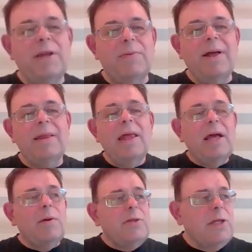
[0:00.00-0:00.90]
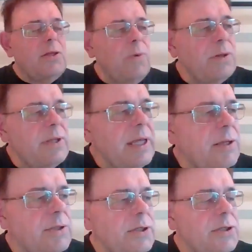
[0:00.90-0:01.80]
well. The one thing,
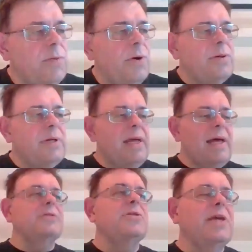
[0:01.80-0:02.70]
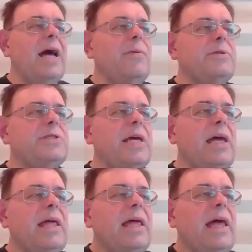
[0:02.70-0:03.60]
just the one extra thing I would
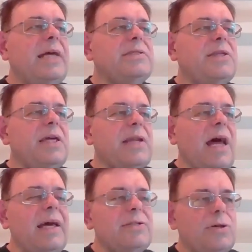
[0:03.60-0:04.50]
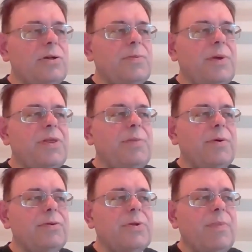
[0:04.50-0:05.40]
say is the thing that I struggled with the
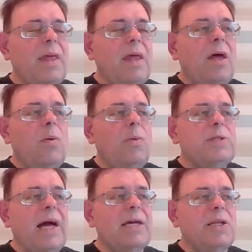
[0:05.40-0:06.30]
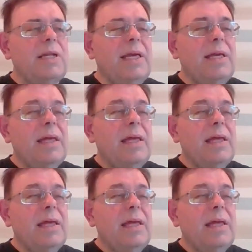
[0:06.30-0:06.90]
most was actually